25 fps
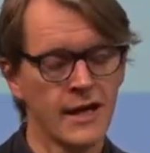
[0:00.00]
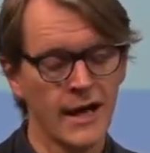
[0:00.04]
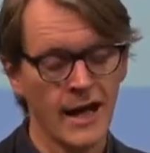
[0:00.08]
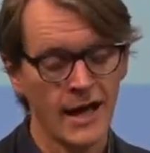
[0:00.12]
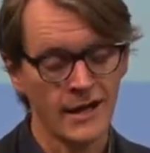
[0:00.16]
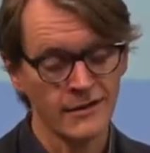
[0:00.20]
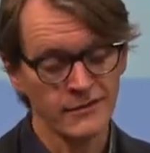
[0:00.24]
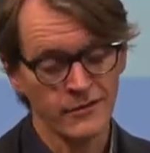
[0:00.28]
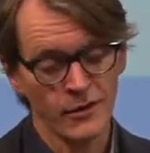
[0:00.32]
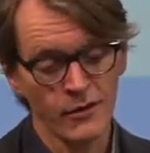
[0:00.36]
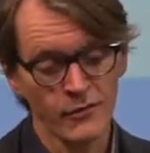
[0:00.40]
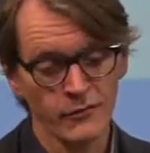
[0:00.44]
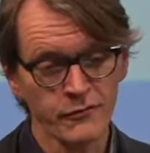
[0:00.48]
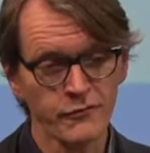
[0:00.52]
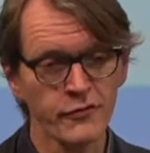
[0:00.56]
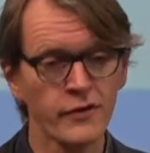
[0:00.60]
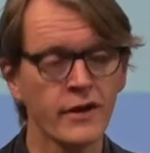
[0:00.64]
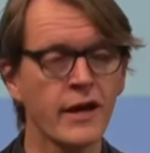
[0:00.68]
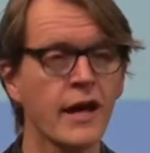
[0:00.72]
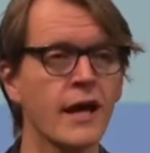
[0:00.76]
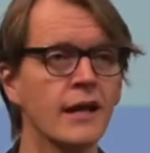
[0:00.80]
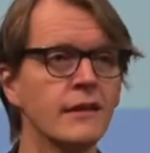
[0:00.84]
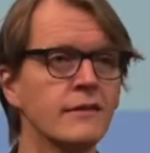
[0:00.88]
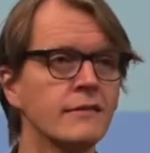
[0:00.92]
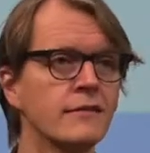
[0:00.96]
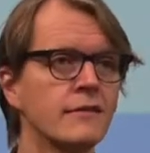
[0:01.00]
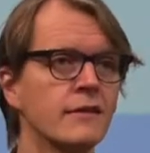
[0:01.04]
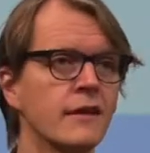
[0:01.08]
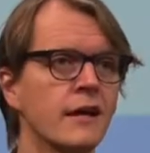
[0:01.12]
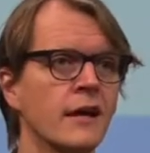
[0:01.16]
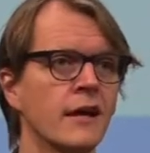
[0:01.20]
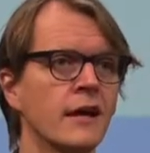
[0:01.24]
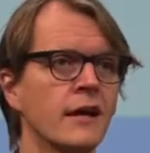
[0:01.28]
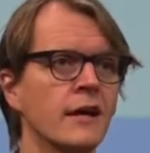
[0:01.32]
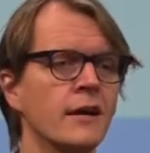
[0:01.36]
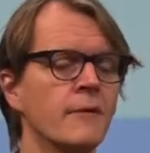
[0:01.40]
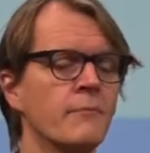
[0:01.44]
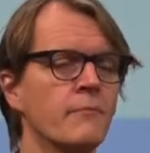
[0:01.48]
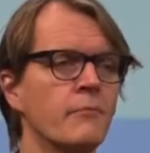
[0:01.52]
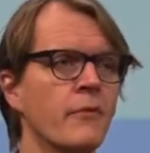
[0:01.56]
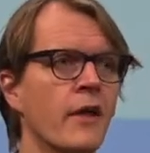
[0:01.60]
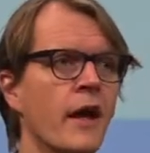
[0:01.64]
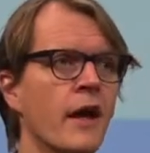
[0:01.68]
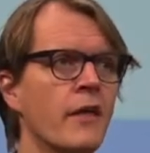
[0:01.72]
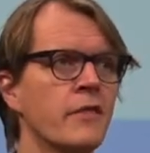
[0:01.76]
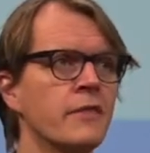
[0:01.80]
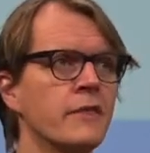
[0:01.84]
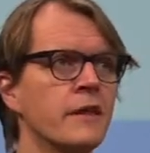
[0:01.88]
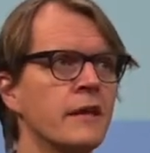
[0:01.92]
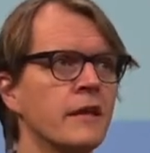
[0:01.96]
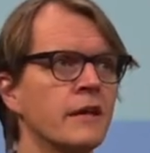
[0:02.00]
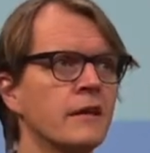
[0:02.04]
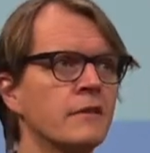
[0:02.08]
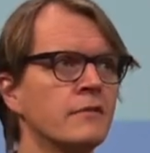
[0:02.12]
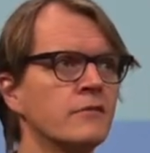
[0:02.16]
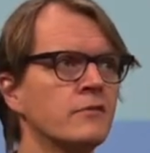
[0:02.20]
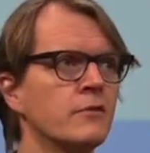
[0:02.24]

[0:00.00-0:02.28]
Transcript: And don't forget, um, I think